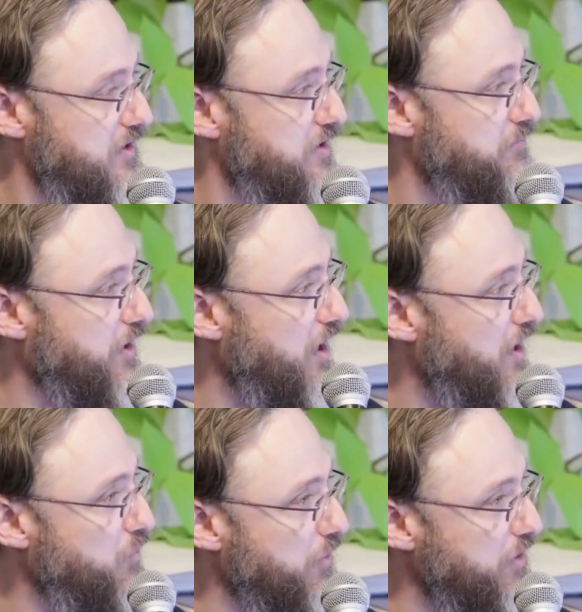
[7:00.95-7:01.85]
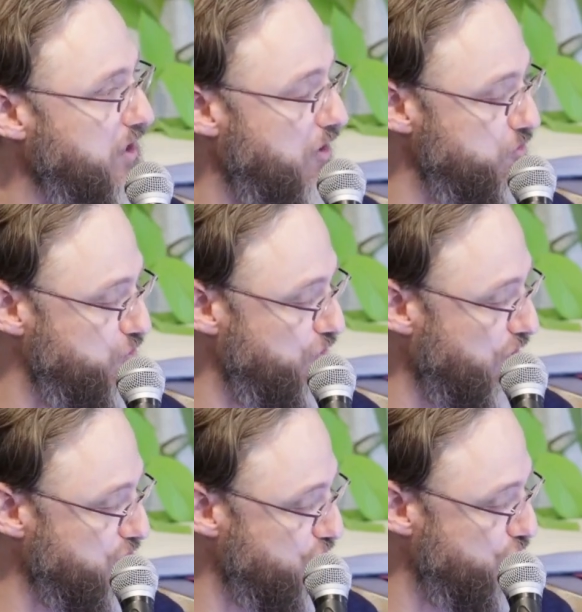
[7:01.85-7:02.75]
But I want to encourage you
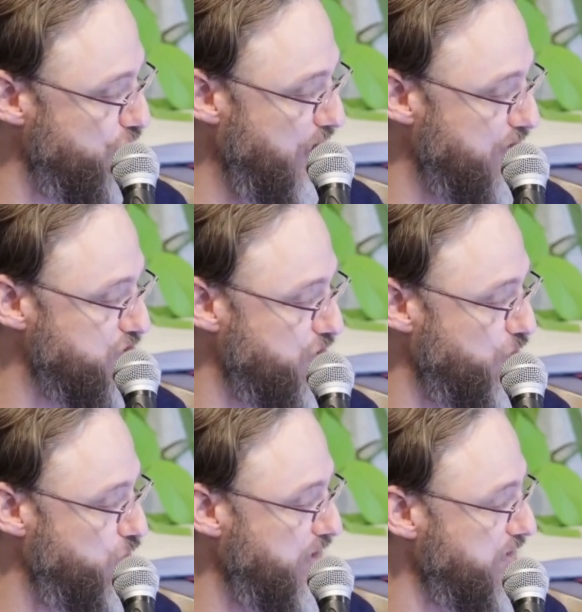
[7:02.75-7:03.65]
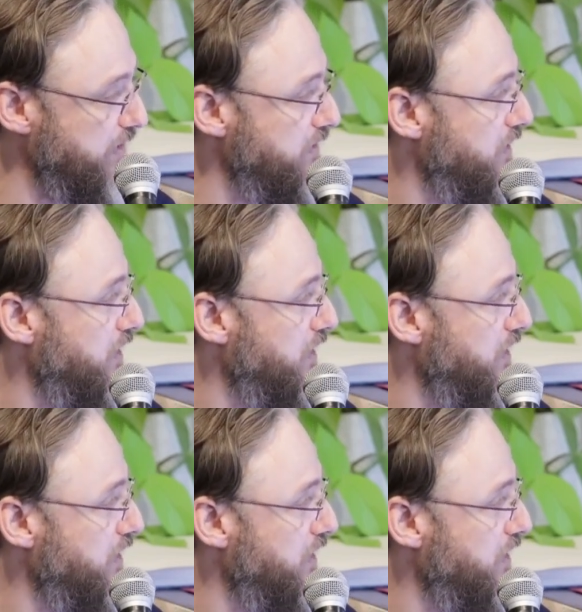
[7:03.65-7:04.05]
not to tune out so quickly,